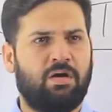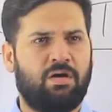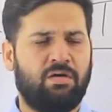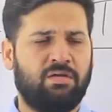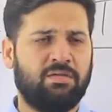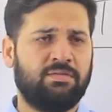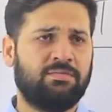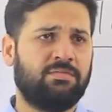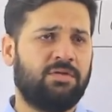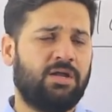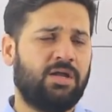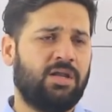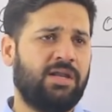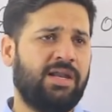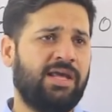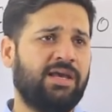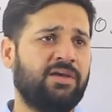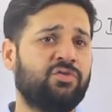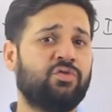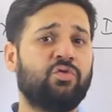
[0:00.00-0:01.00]

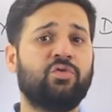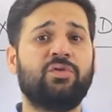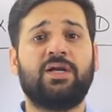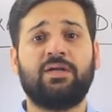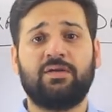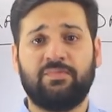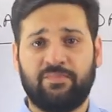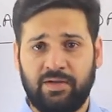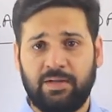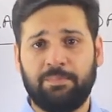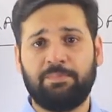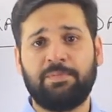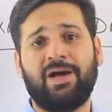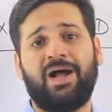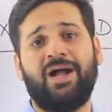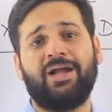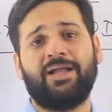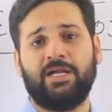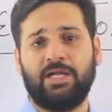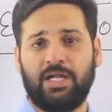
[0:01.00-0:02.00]
Links to that
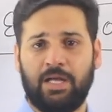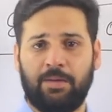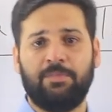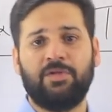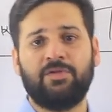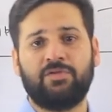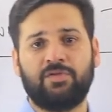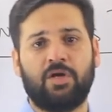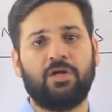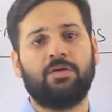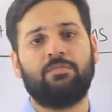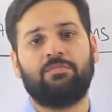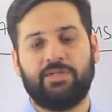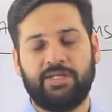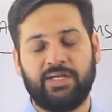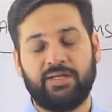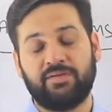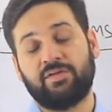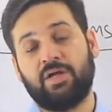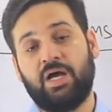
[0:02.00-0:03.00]
Flipkart and Amazon.
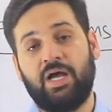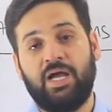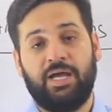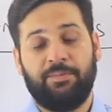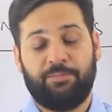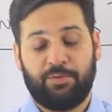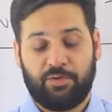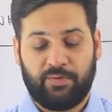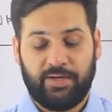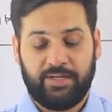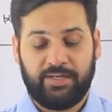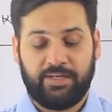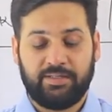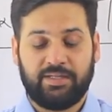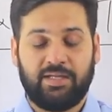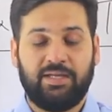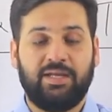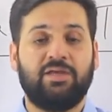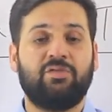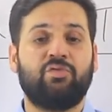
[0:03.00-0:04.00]
Yes, I provided
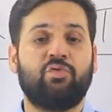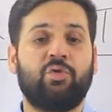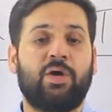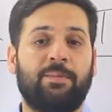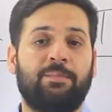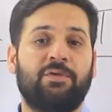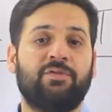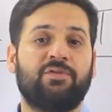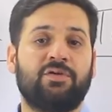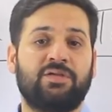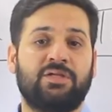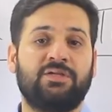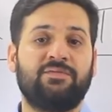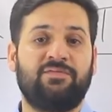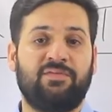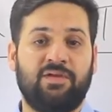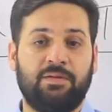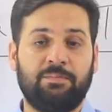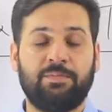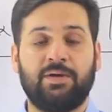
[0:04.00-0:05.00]
the links to Amazon and
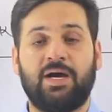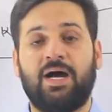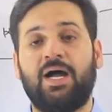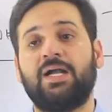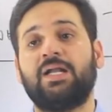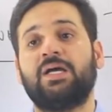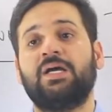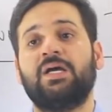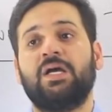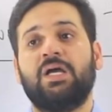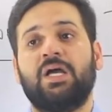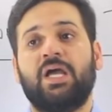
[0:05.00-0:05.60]
Flipkart.